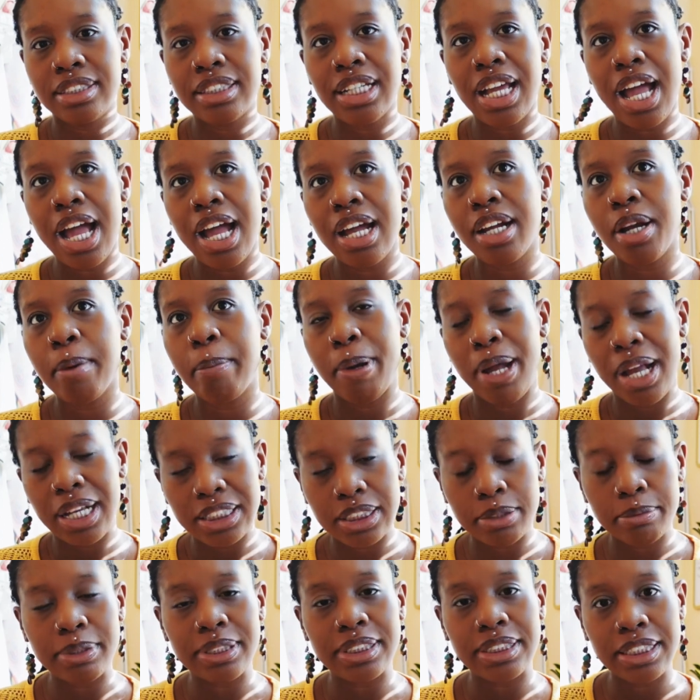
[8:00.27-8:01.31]
I could
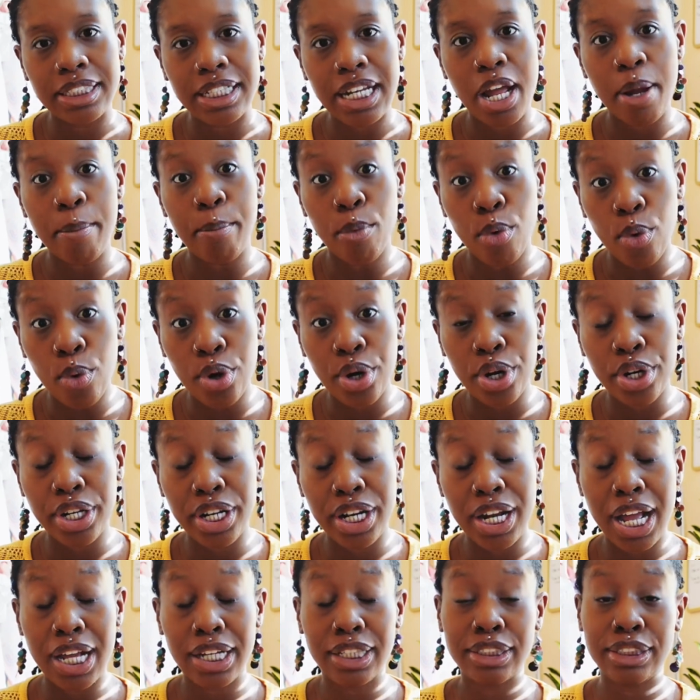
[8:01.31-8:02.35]
possibly see that more
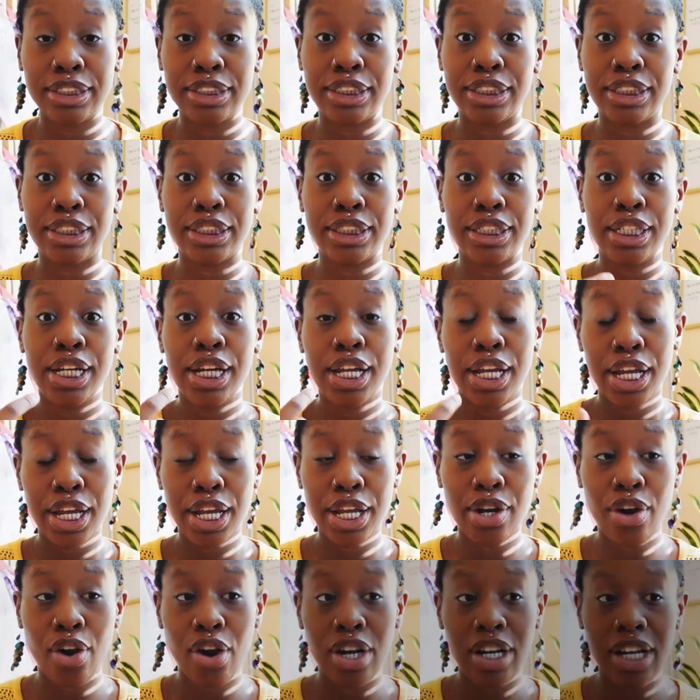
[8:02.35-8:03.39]
than I could see it in our